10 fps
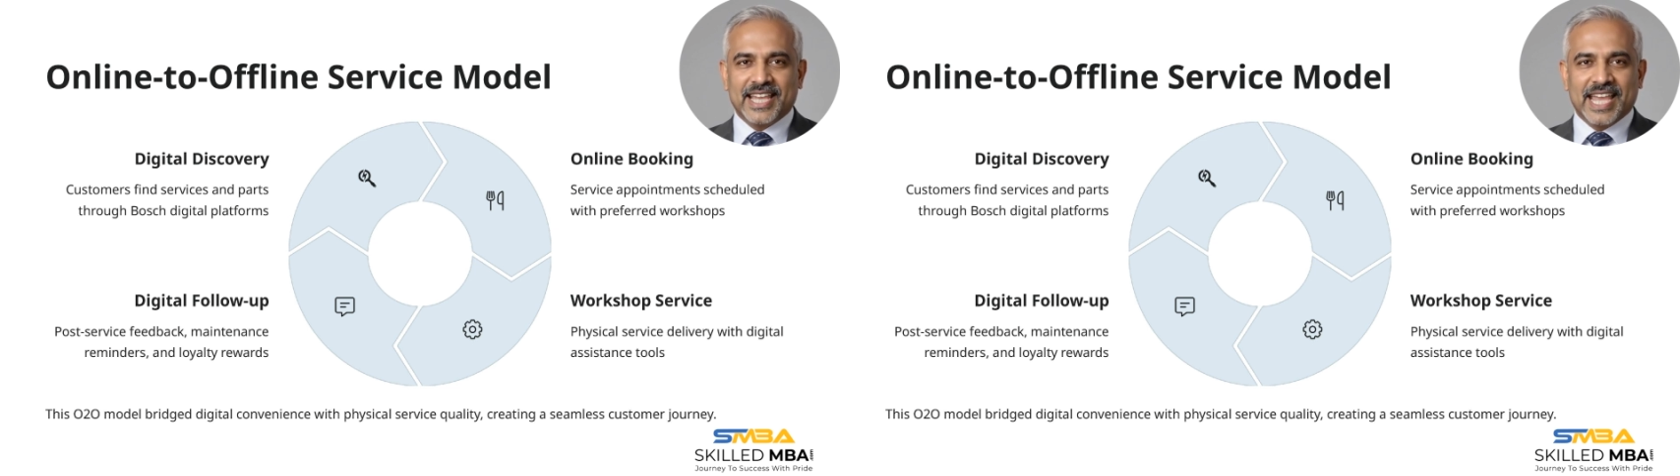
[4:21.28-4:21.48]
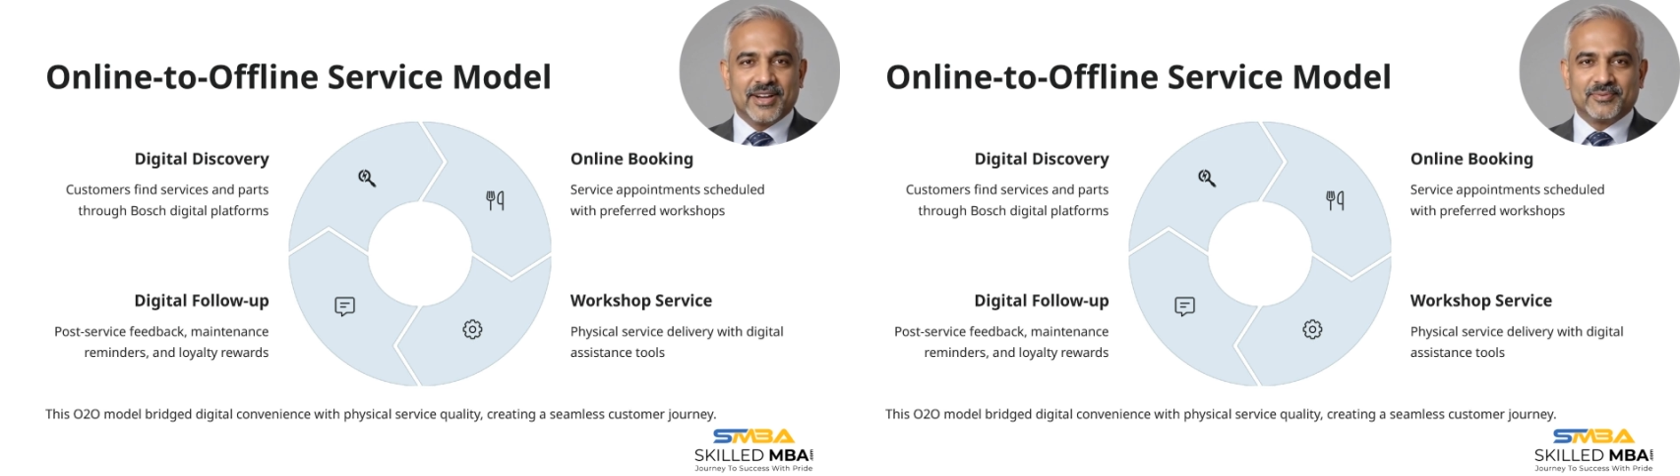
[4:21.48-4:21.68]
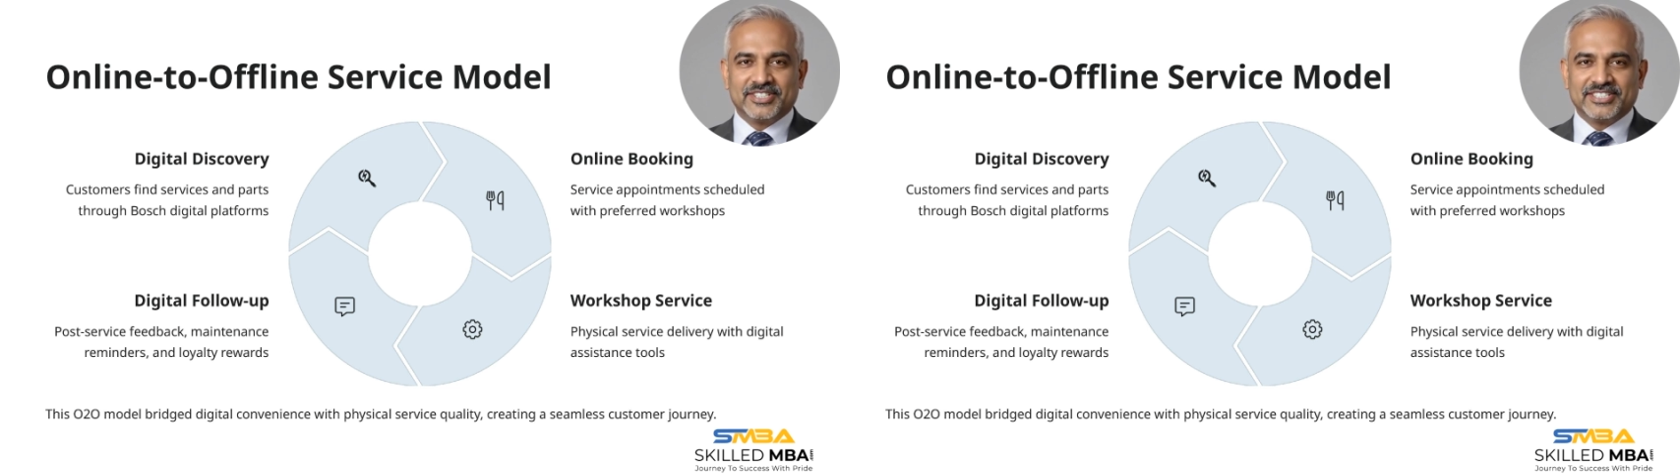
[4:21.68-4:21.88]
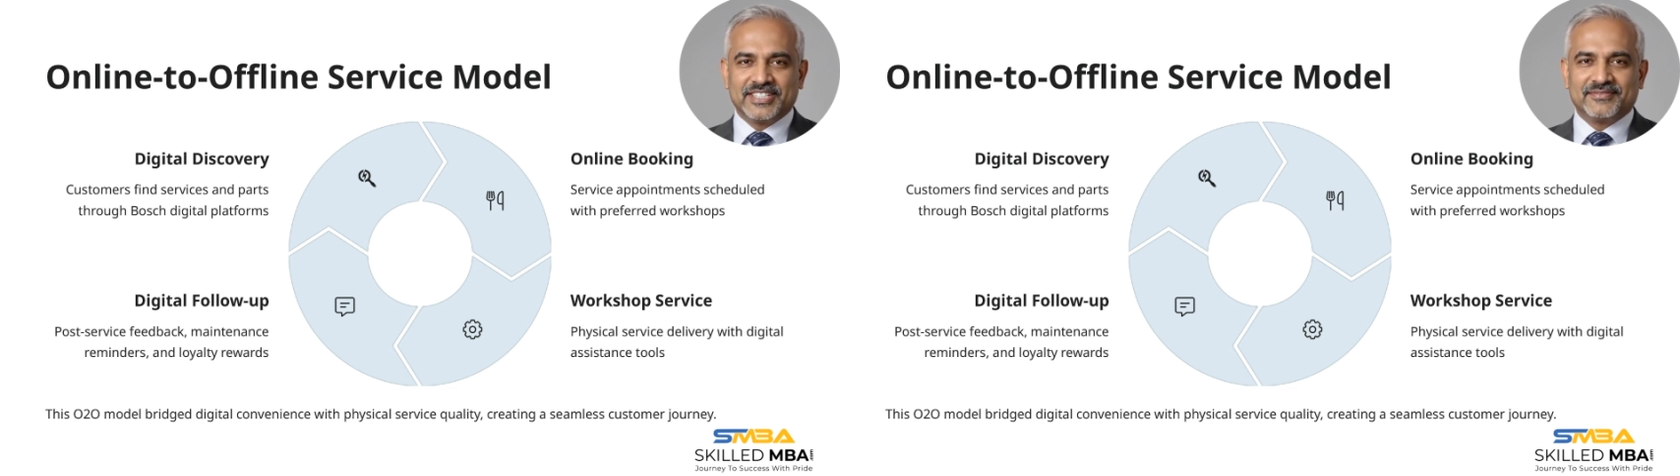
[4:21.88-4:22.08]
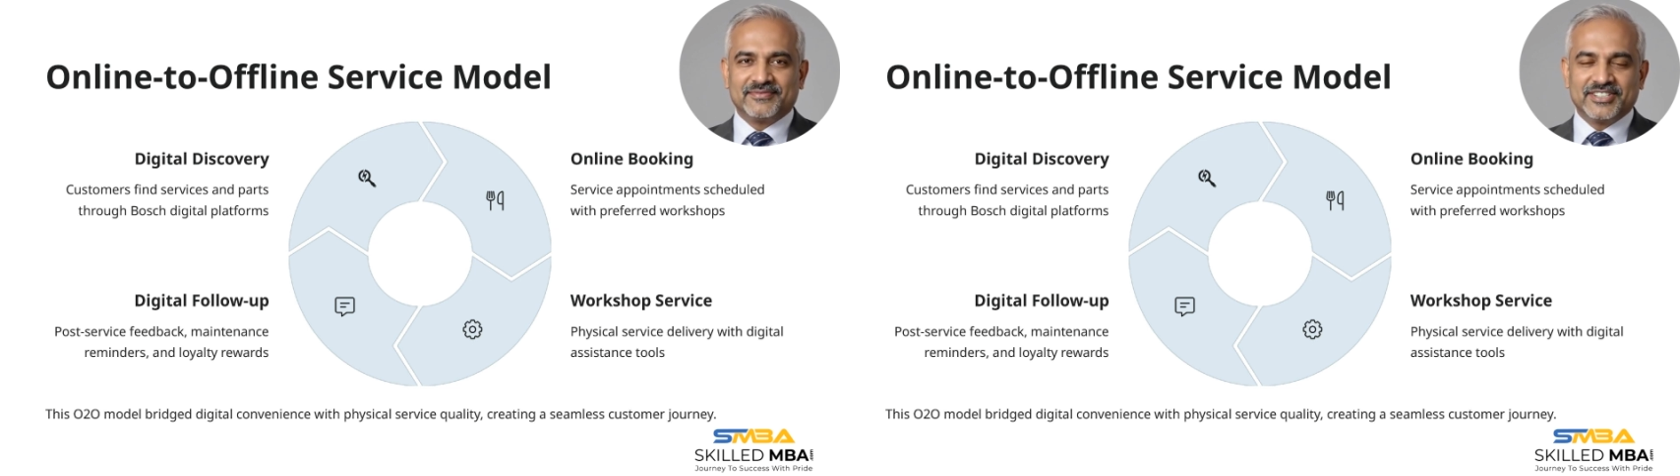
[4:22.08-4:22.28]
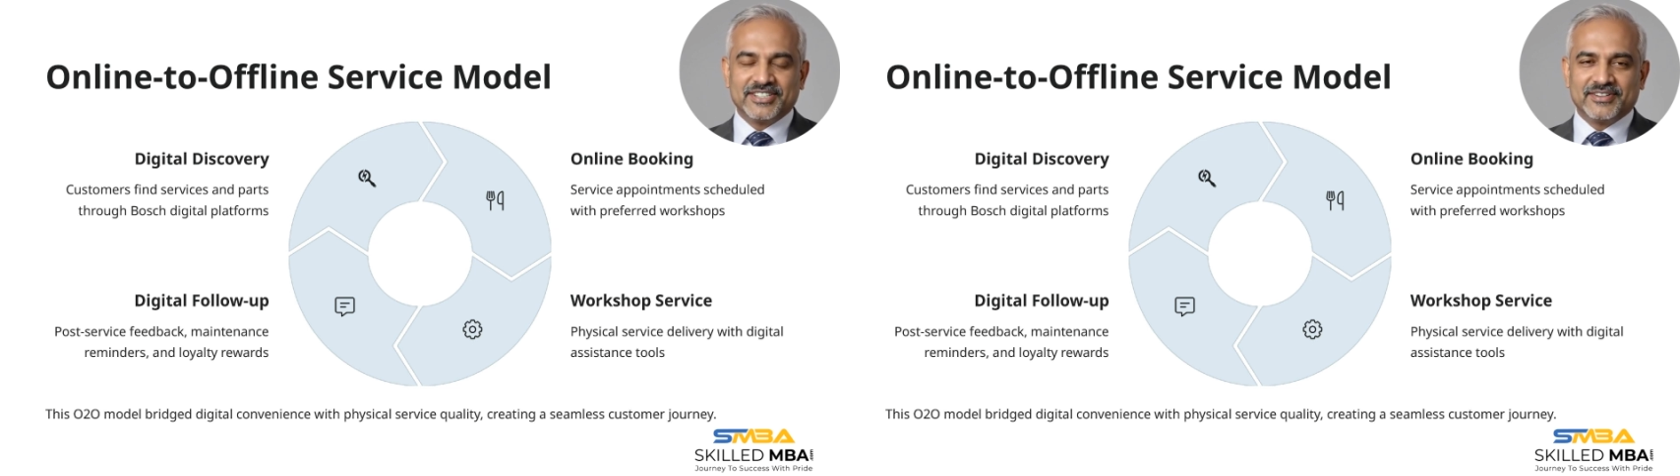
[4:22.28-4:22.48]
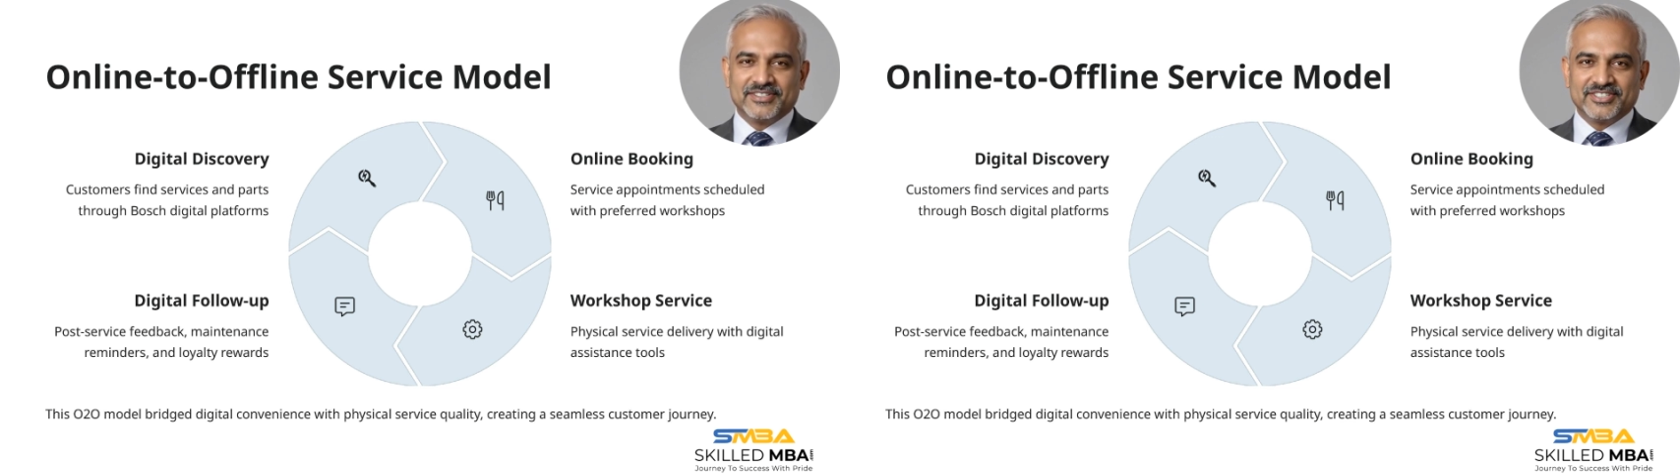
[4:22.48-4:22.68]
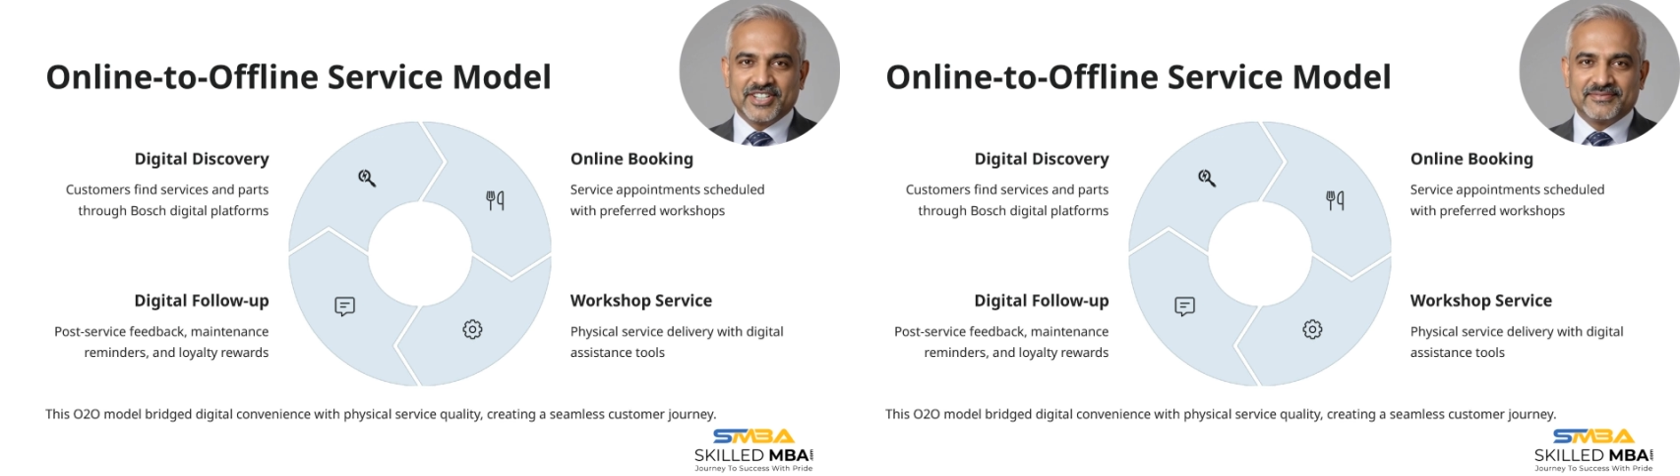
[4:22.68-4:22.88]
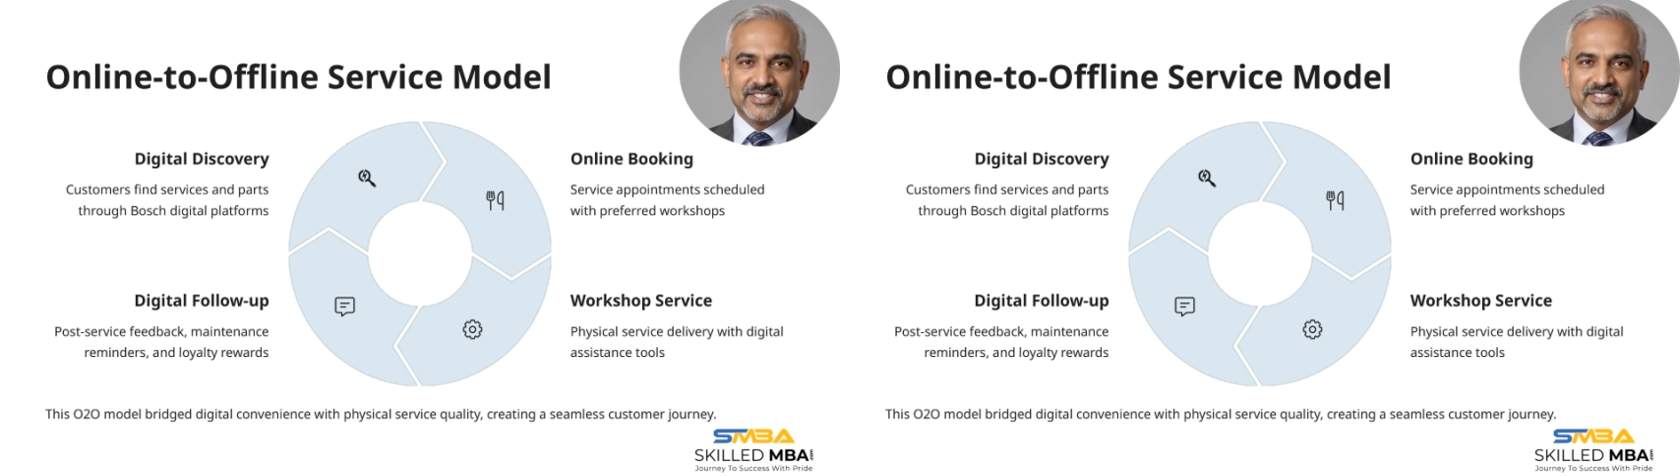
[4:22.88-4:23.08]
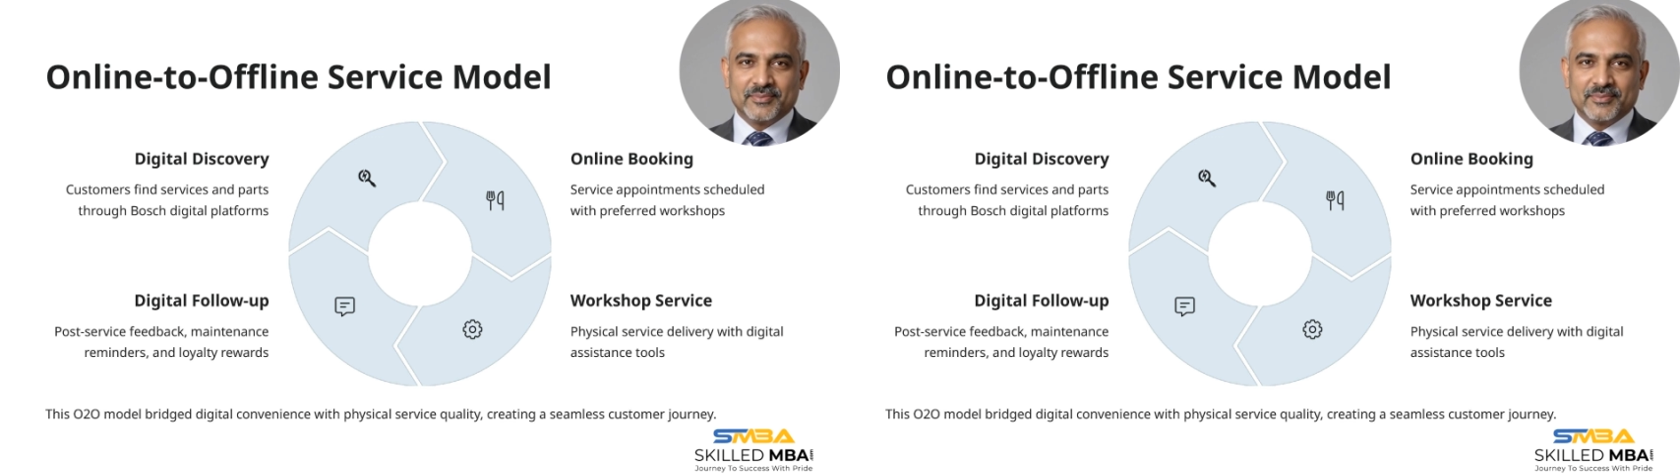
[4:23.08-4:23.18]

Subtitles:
and receive physical service